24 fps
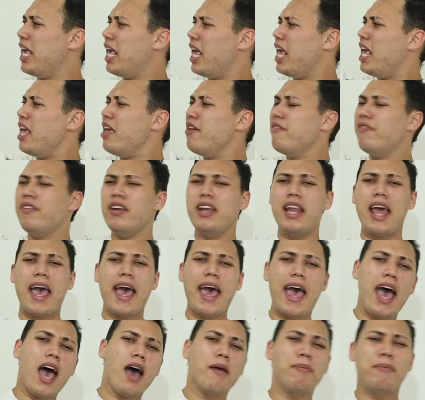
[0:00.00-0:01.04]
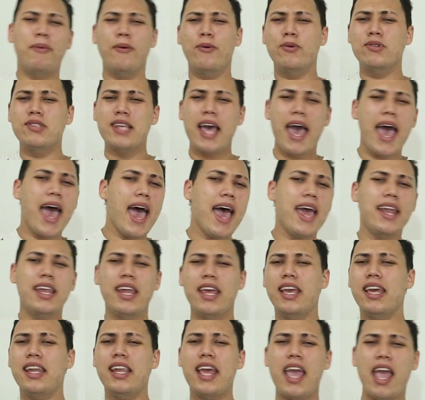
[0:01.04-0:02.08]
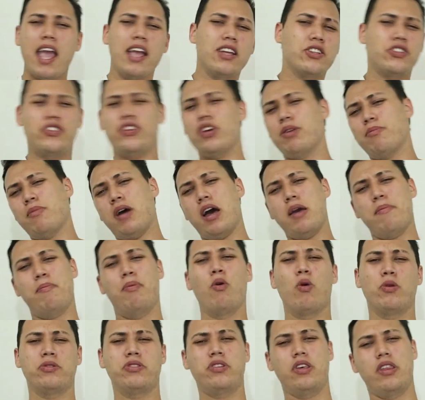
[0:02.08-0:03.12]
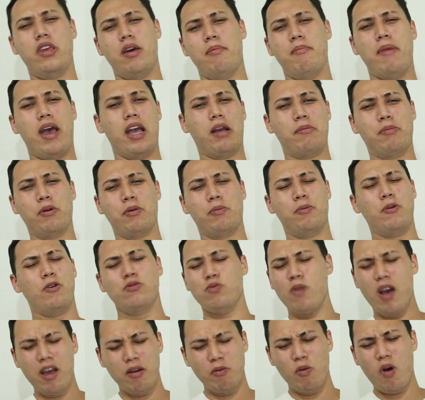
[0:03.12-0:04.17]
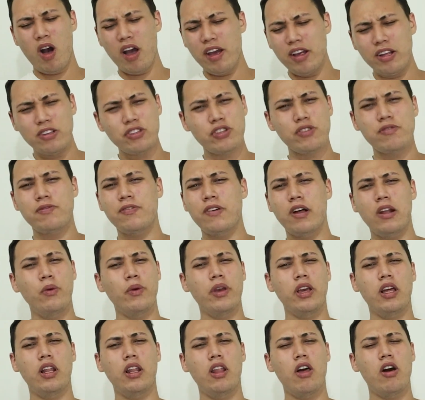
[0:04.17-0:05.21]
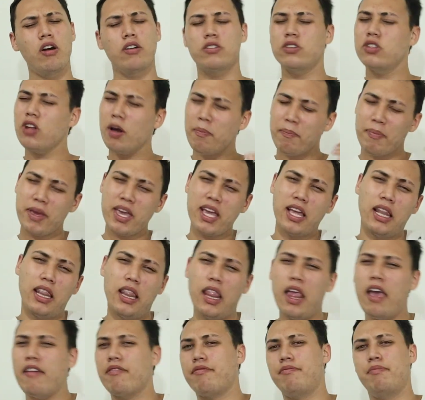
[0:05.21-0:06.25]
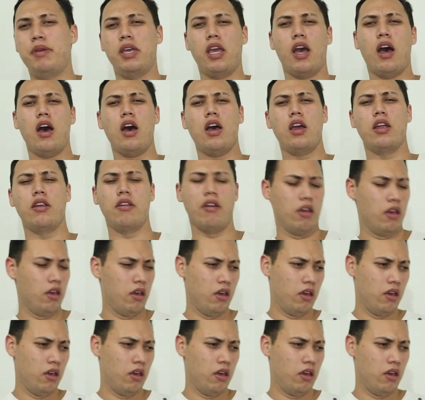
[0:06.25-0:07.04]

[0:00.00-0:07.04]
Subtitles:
Even Apple's adding an HDMI port to their MacBook Pros. Why aren't you following along? Stop being left behind.